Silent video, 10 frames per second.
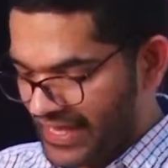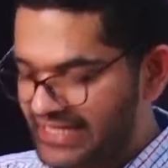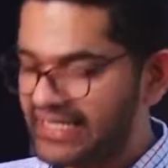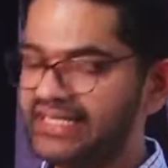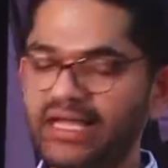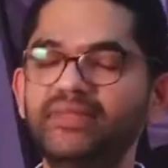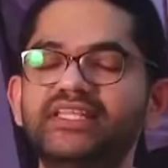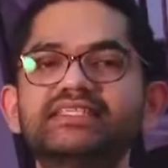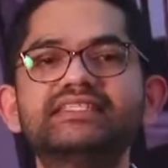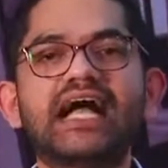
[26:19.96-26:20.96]

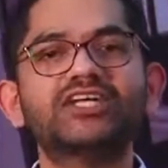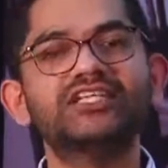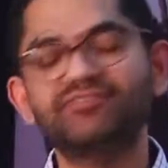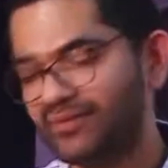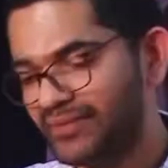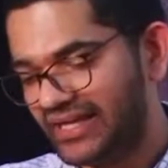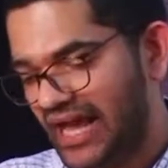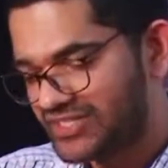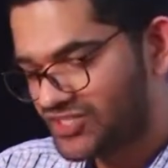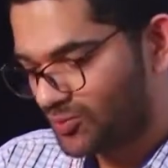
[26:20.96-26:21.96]
This is actually from a
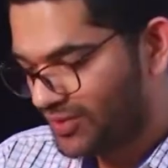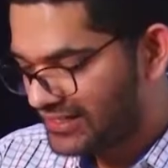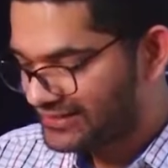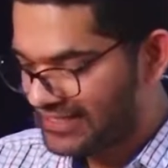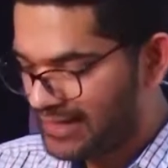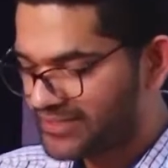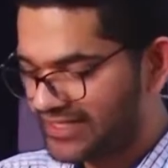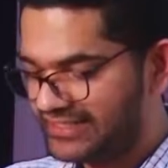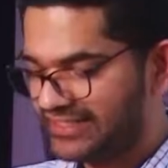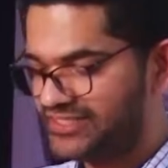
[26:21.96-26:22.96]
larger work that I'm
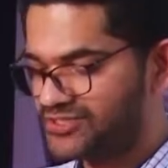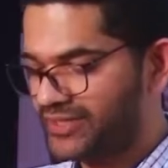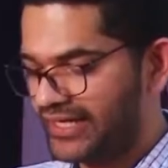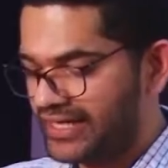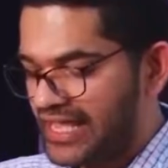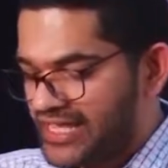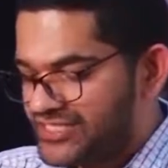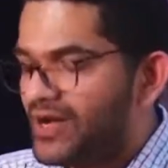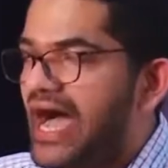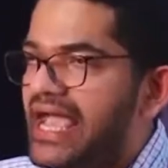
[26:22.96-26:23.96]
currently doing.
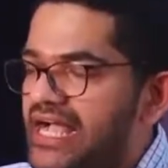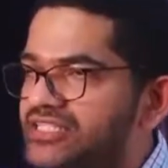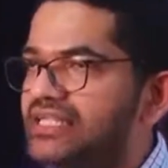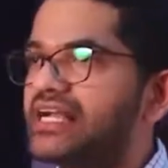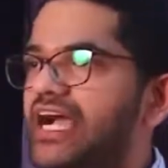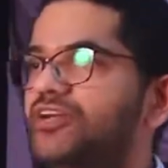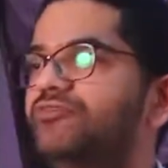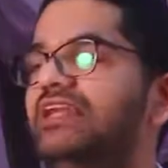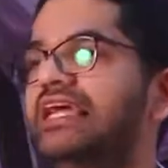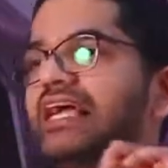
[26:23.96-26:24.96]
So I actually kind
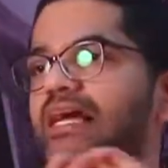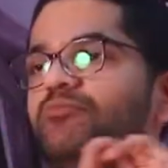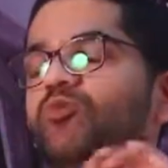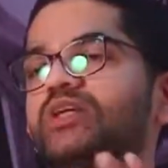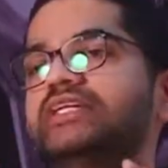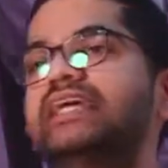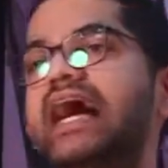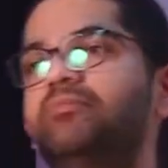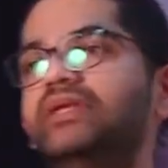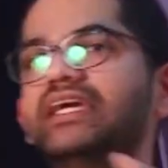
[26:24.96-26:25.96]
of link up what is
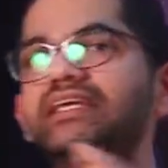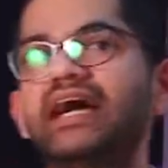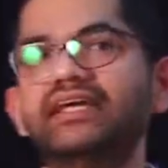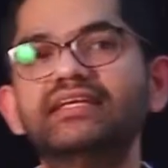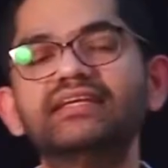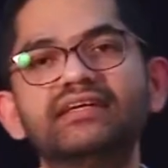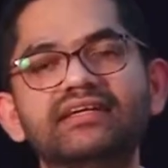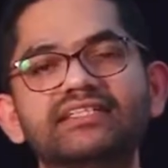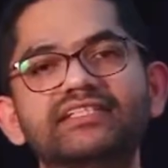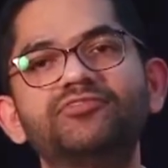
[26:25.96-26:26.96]
happening in
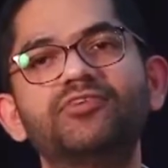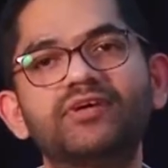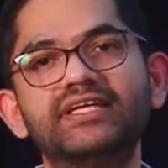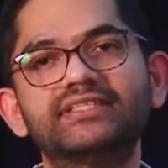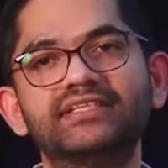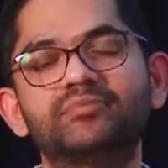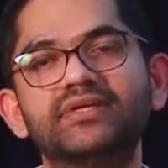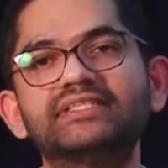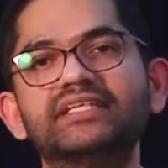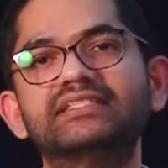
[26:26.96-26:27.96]
1930s and 40s in the
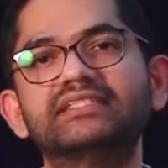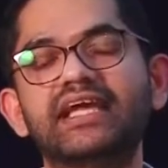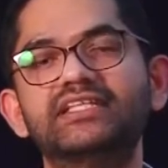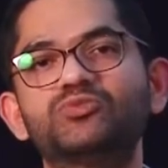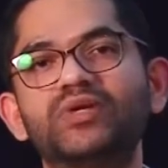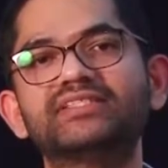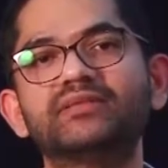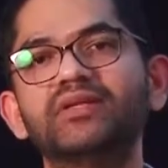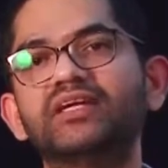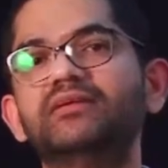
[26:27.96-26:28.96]
princely states with
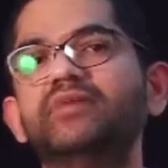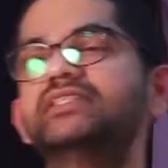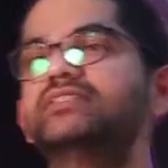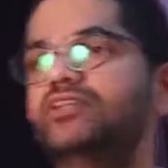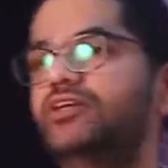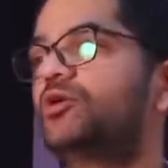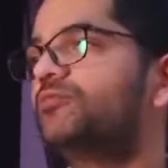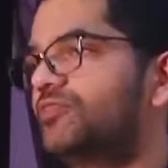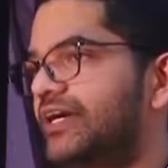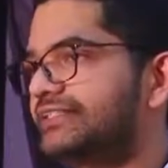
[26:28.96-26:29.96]
similar debates in
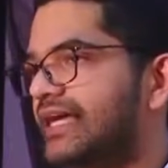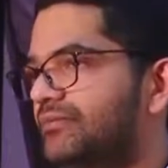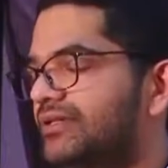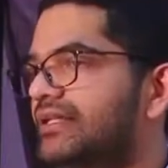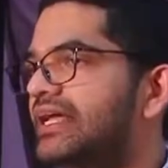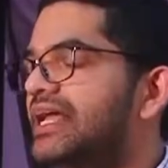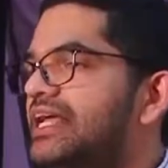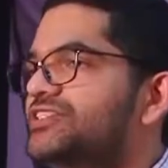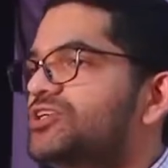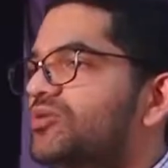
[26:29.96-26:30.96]
Europe, for example.
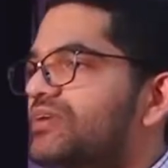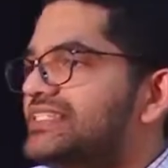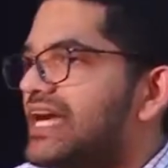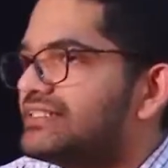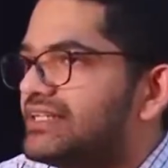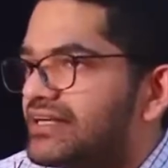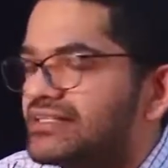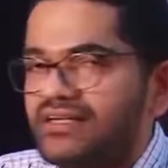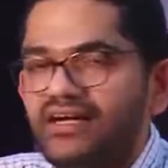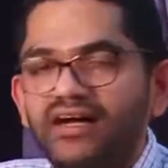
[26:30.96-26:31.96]
So Richard
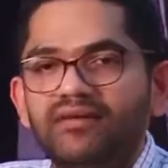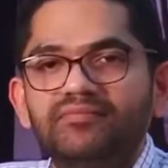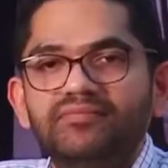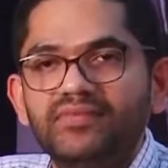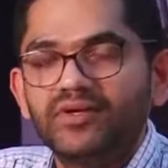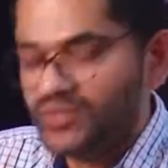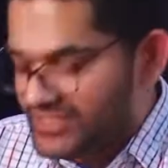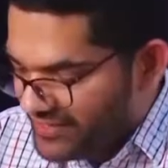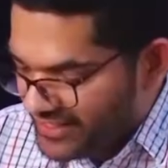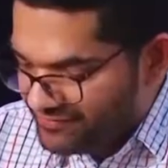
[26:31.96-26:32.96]
Tuck, who's
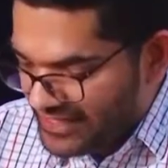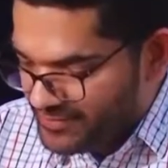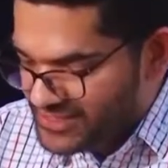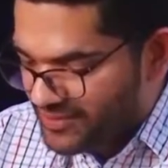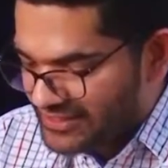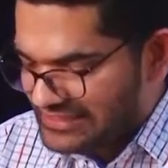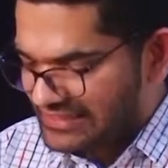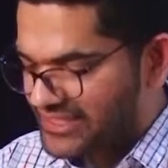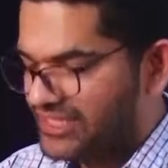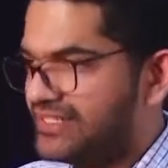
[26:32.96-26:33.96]
a very famous
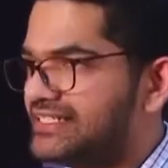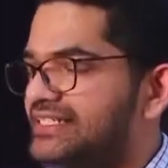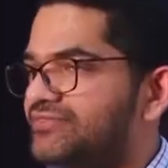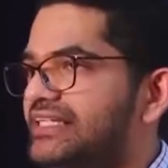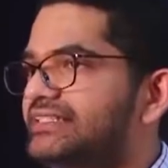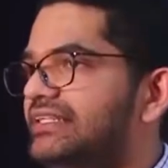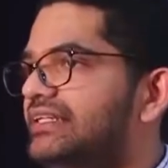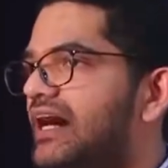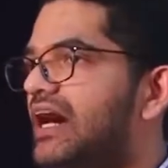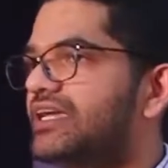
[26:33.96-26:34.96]
political theorist, has
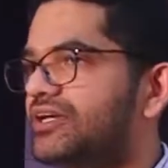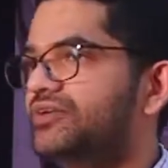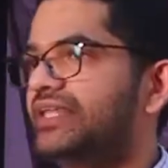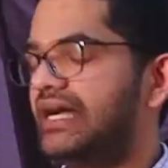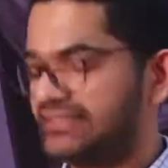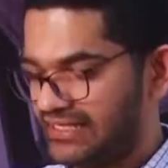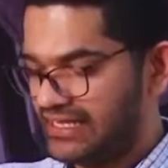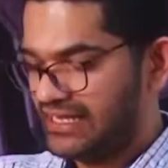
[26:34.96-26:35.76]
recently argued that